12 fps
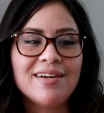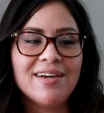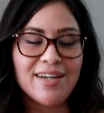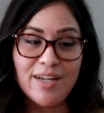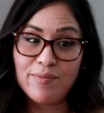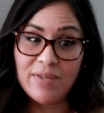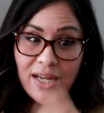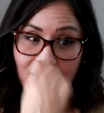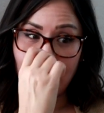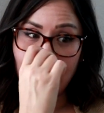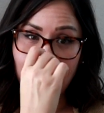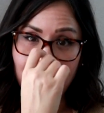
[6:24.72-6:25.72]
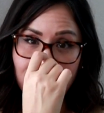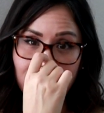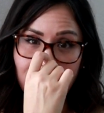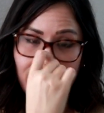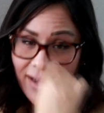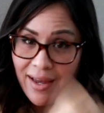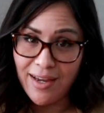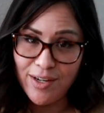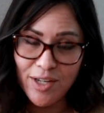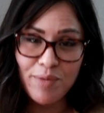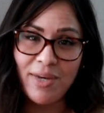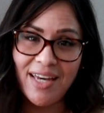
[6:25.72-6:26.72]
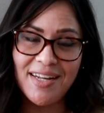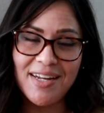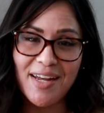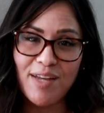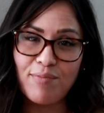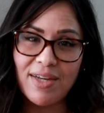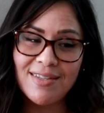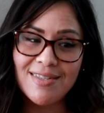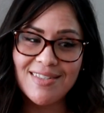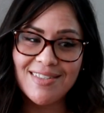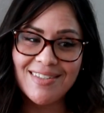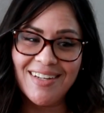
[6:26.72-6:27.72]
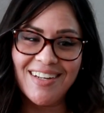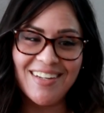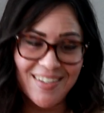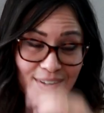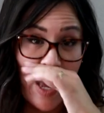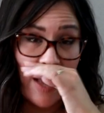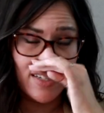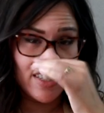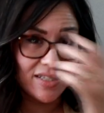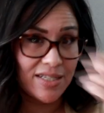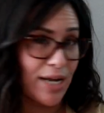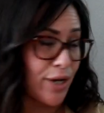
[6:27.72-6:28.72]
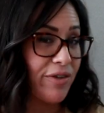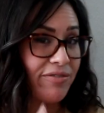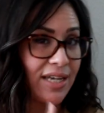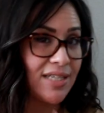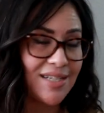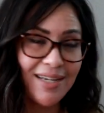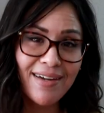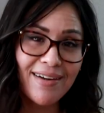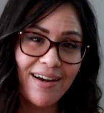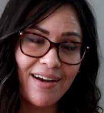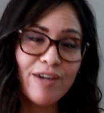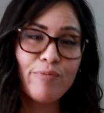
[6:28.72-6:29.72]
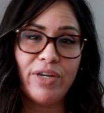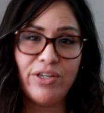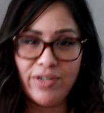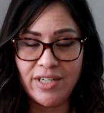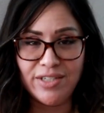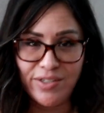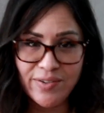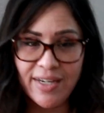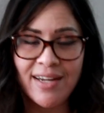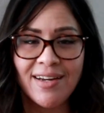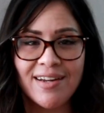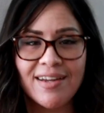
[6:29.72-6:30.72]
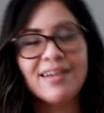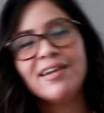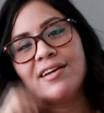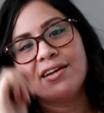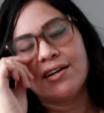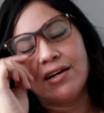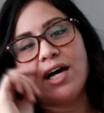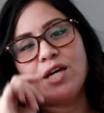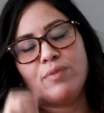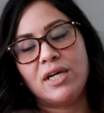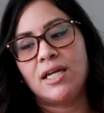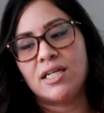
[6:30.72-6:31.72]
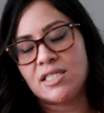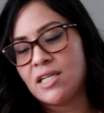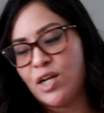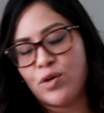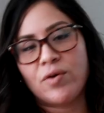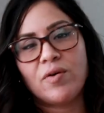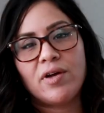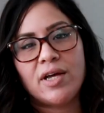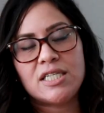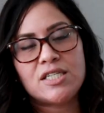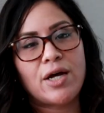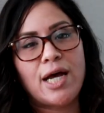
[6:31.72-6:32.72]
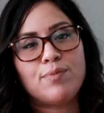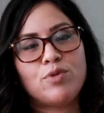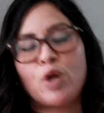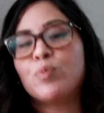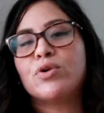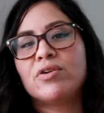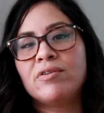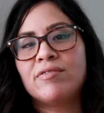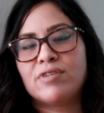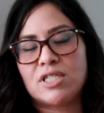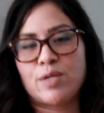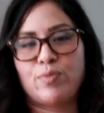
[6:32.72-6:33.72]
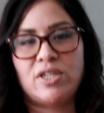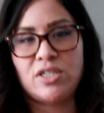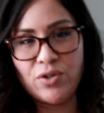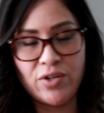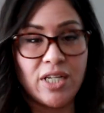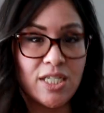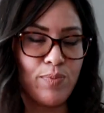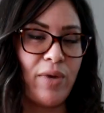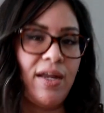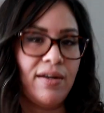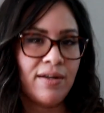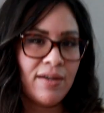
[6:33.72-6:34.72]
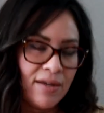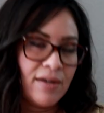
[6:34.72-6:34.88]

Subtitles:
And I'm like, yeah, you can pay it in 9 months. You have to sacrifice here, but you can do it. I mean, it's not abnormal for someone to only spend